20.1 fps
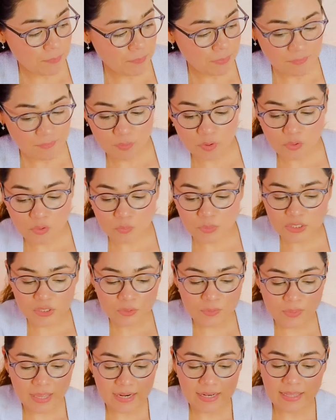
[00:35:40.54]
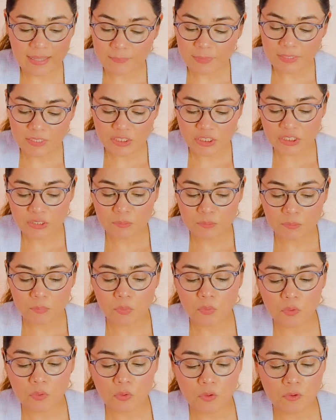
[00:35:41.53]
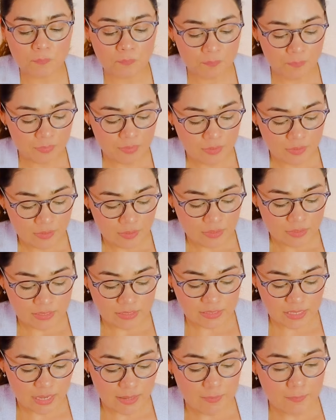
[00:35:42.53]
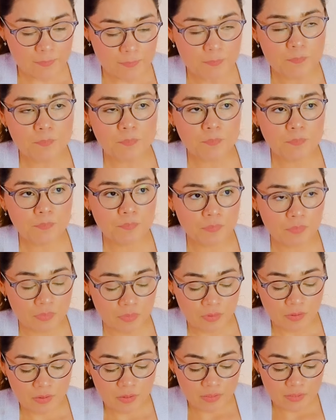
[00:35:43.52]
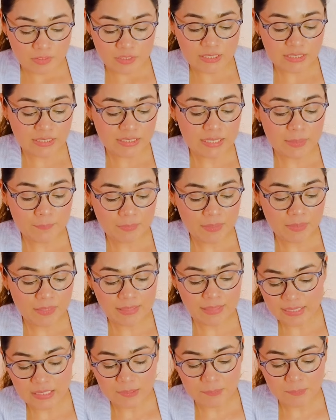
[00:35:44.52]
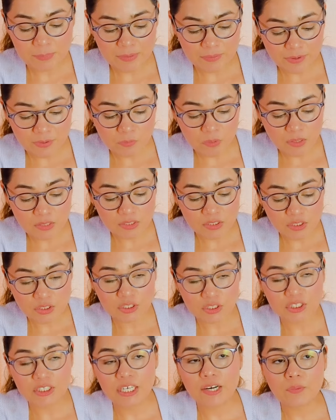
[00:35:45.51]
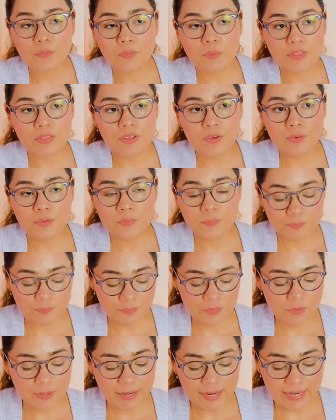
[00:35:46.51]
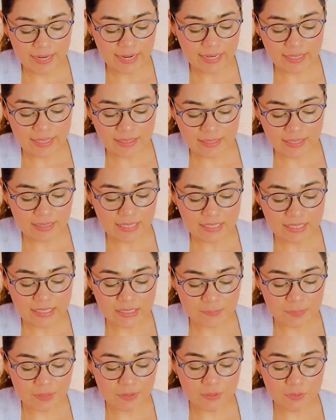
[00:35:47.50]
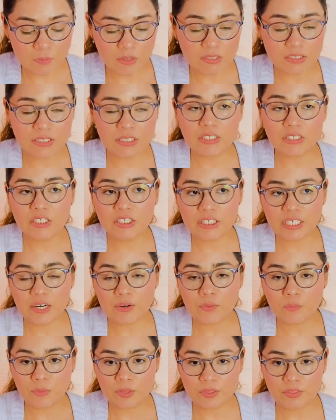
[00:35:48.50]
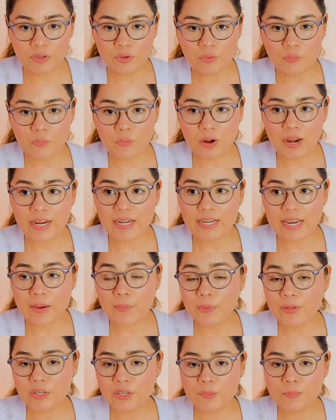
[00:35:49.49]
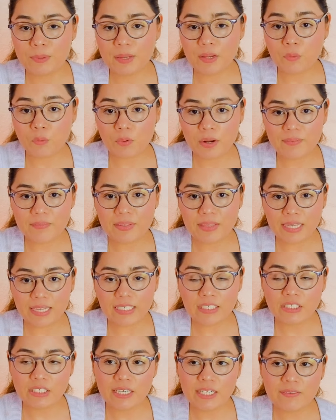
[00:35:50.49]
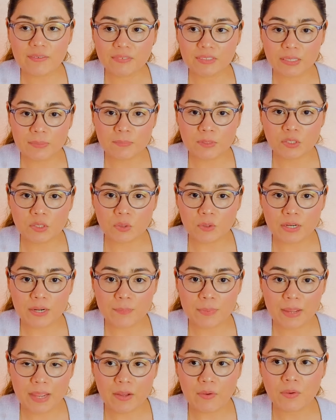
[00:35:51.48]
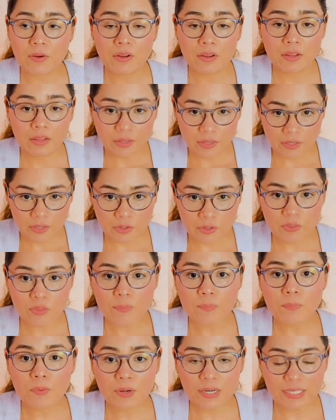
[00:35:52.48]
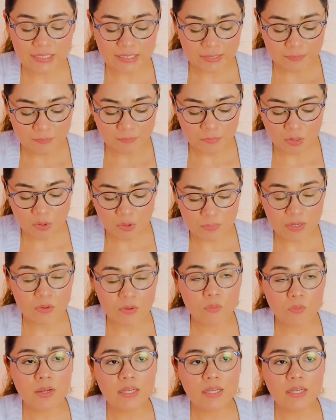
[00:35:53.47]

But before we do that, let me just pull something that Spirit wants to share with you. All right, anything that Spirit wants to share with you right now, it could be a revelation of some sort about, you know, the present moment.